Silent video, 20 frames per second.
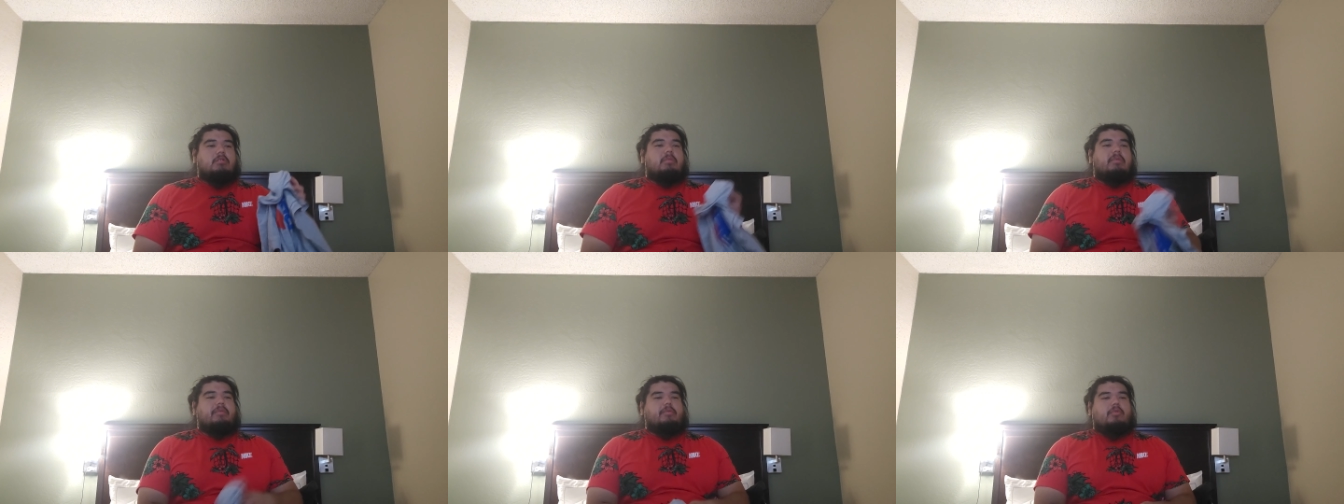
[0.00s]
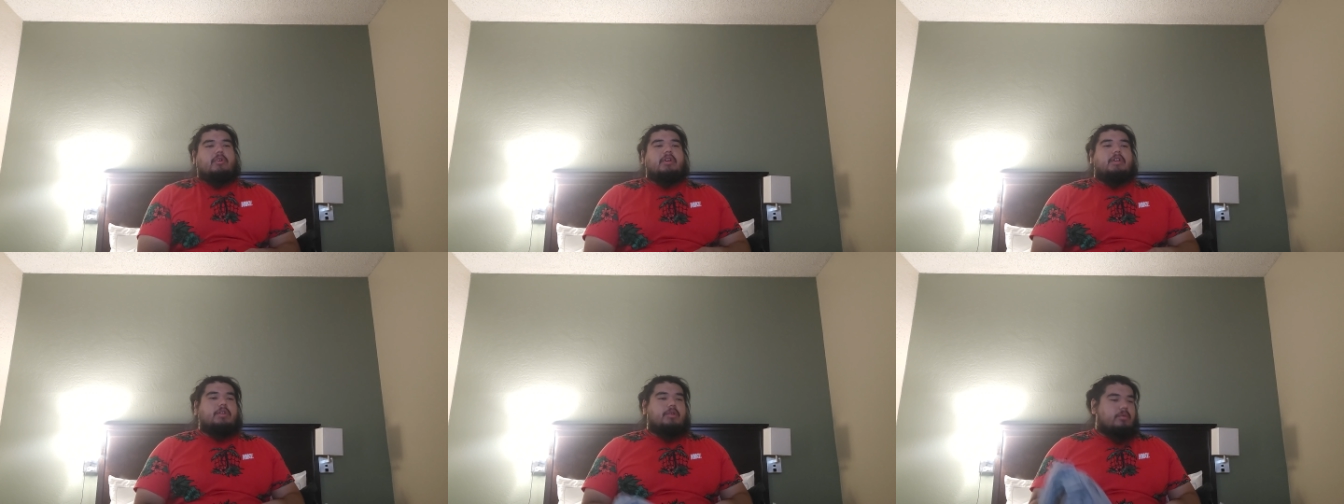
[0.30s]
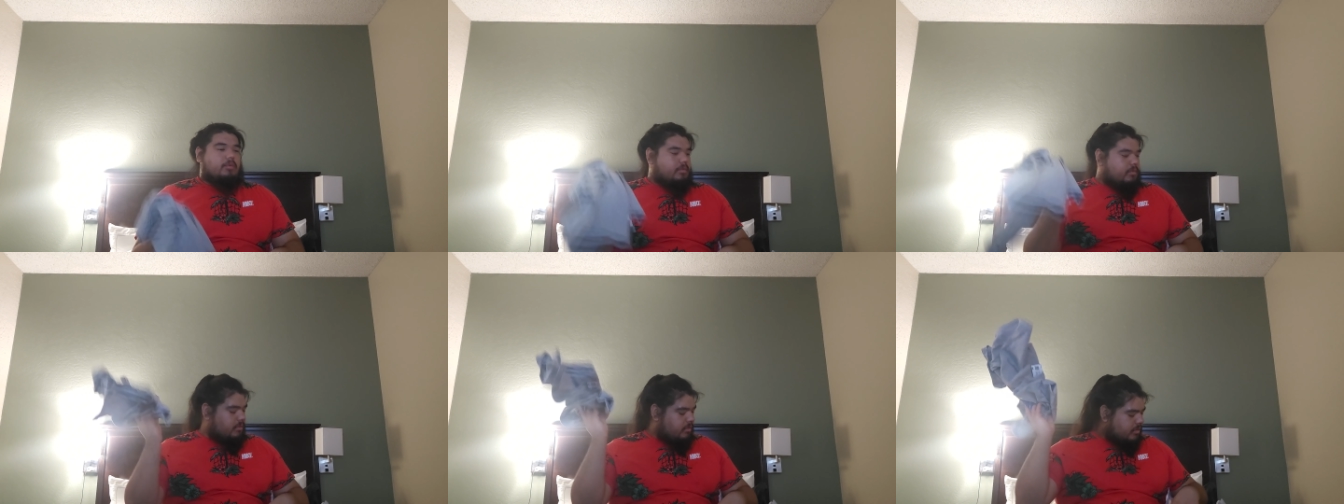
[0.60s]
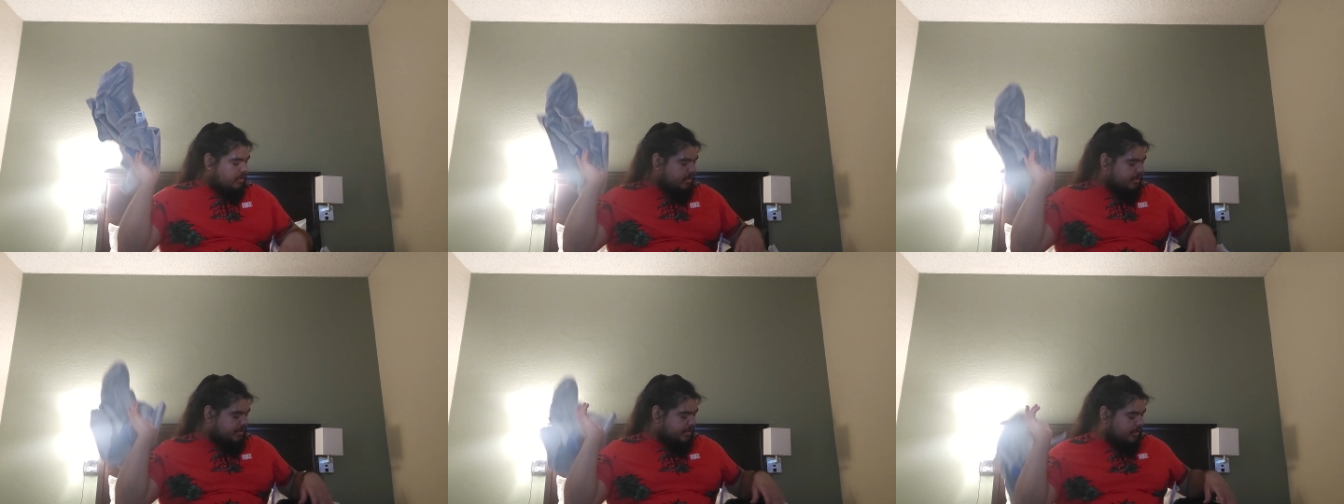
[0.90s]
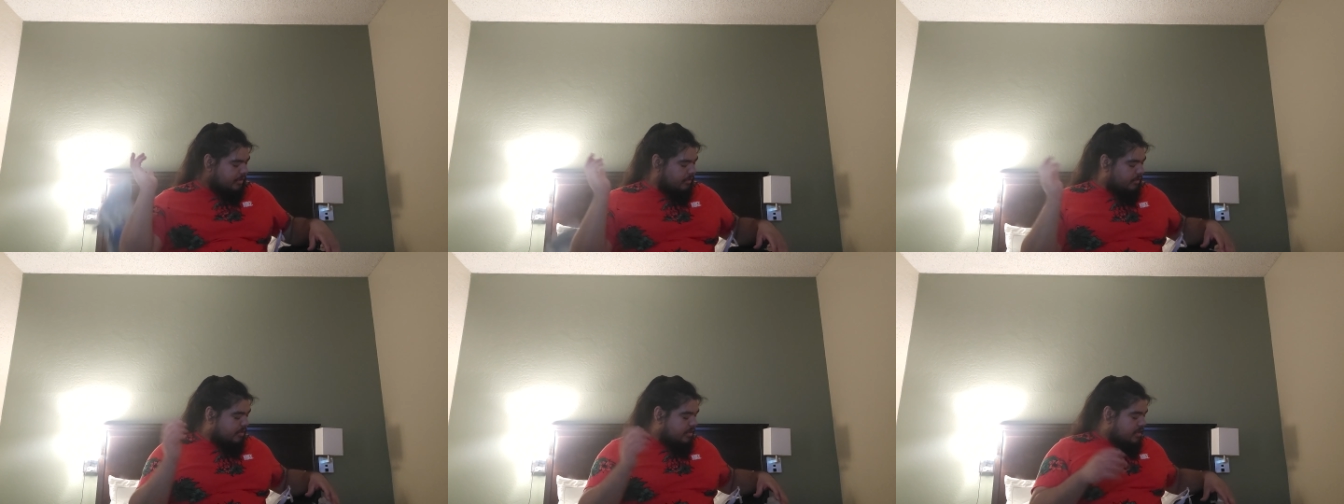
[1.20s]
it before I do.
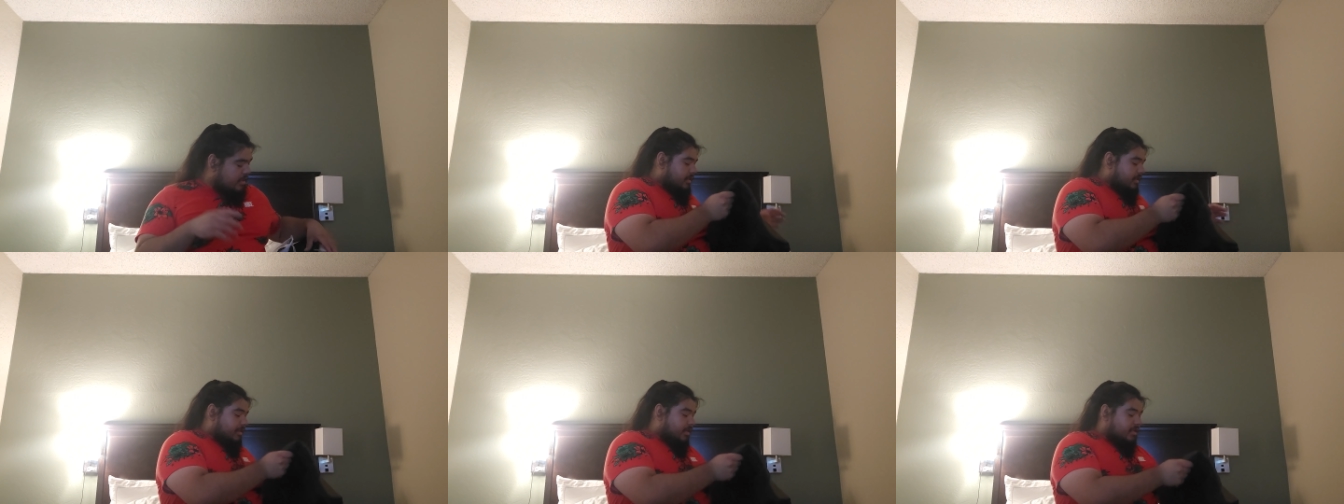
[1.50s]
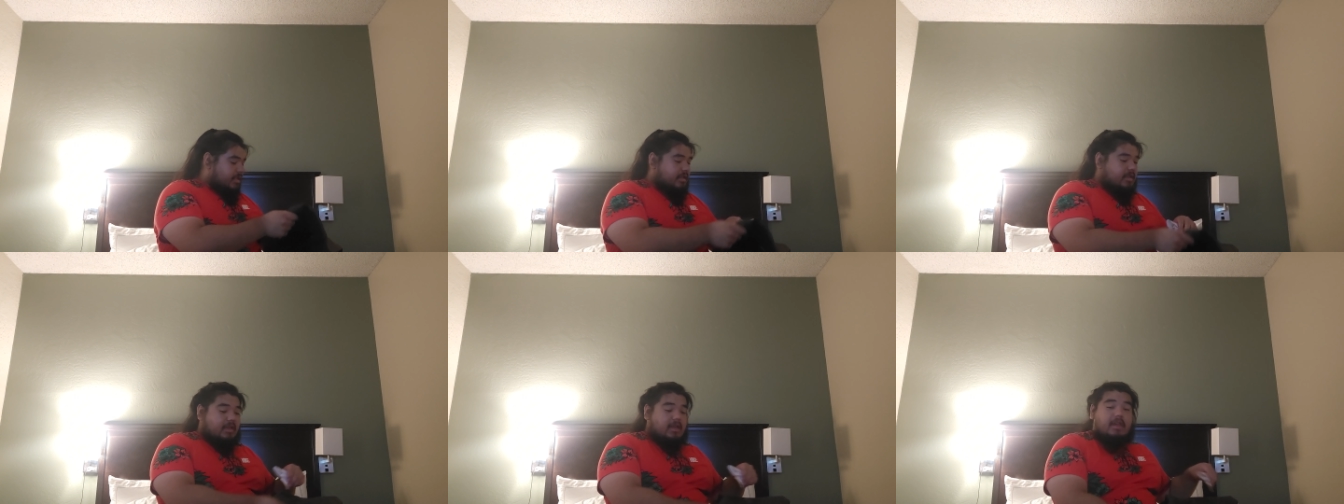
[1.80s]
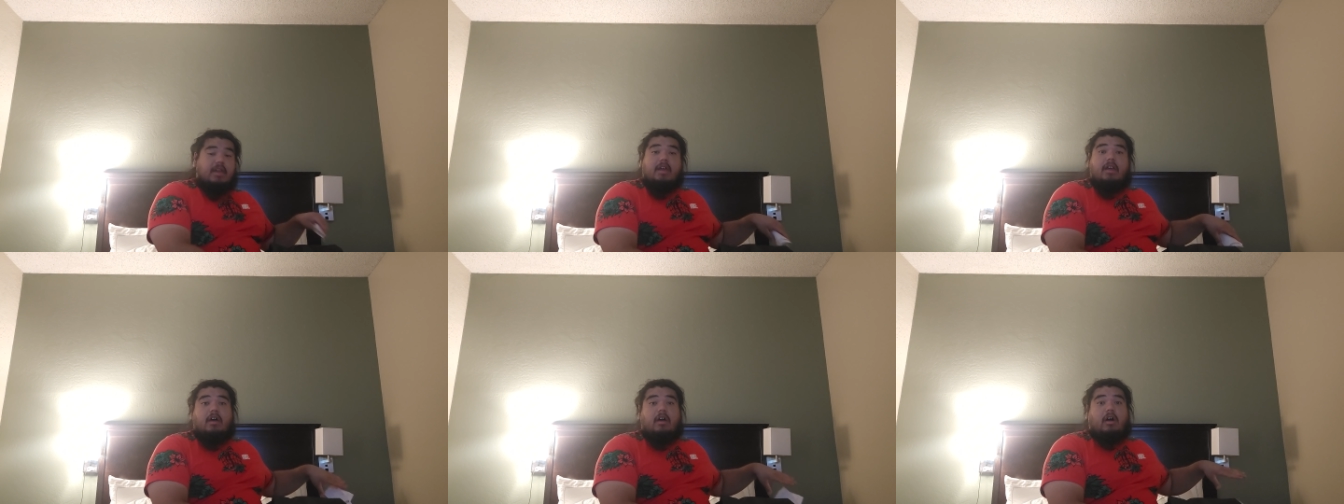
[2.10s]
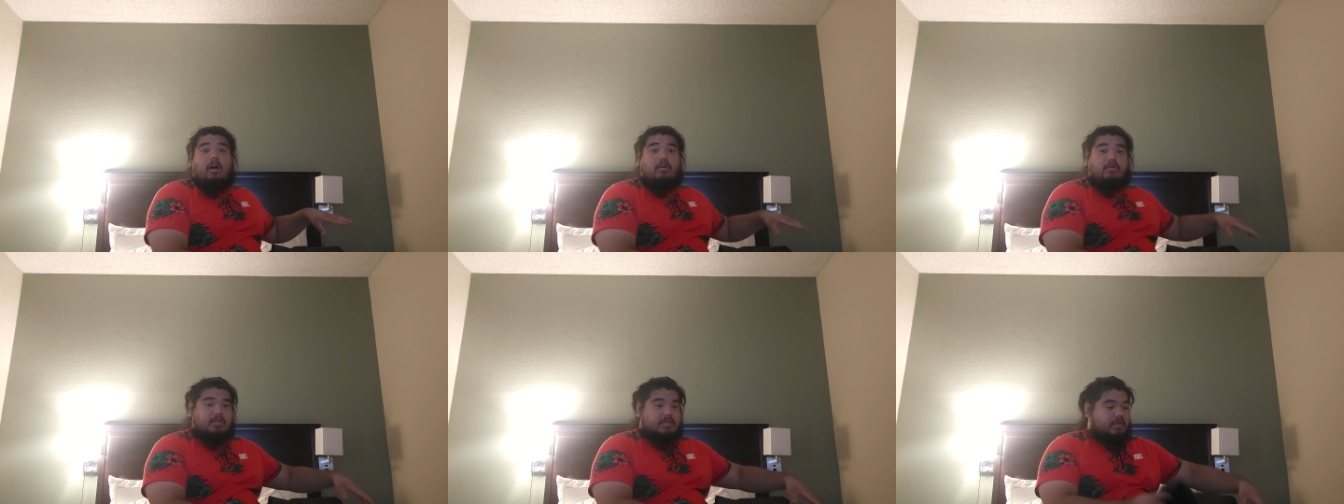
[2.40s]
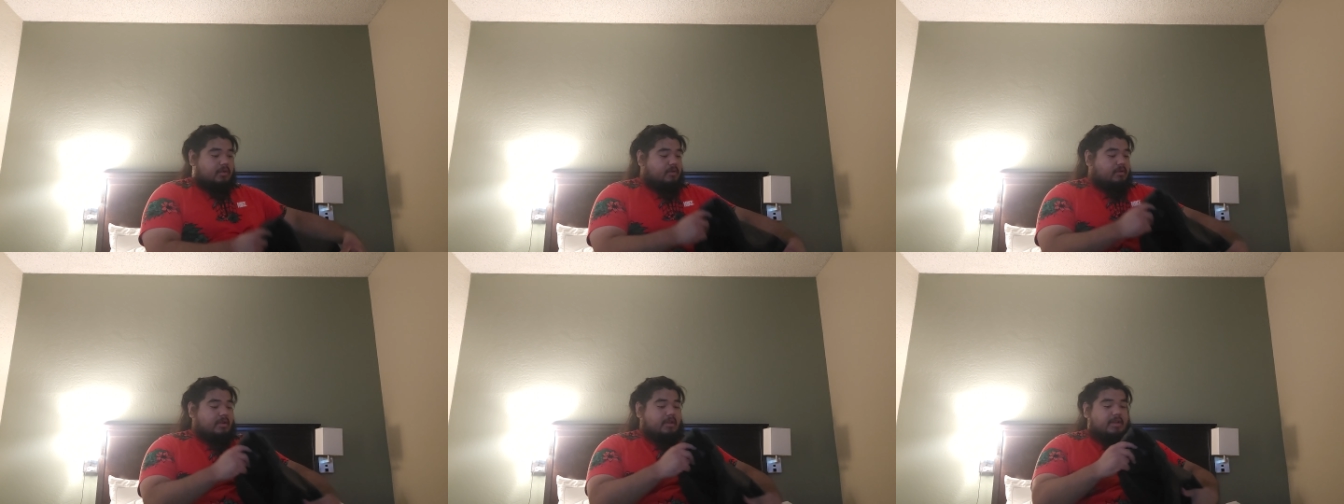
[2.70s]
So, and then
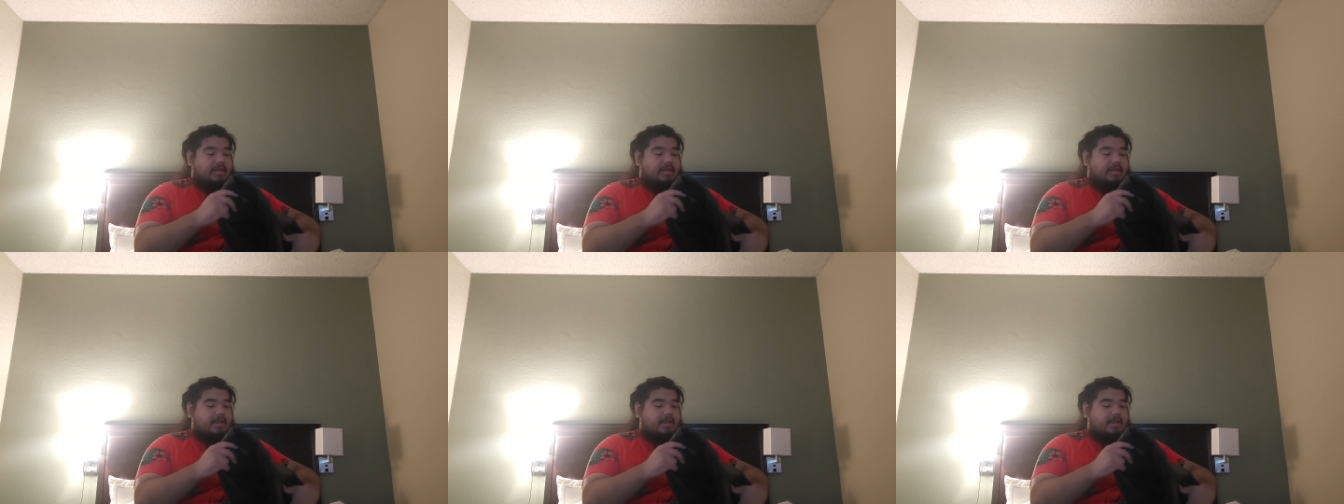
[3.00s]
also,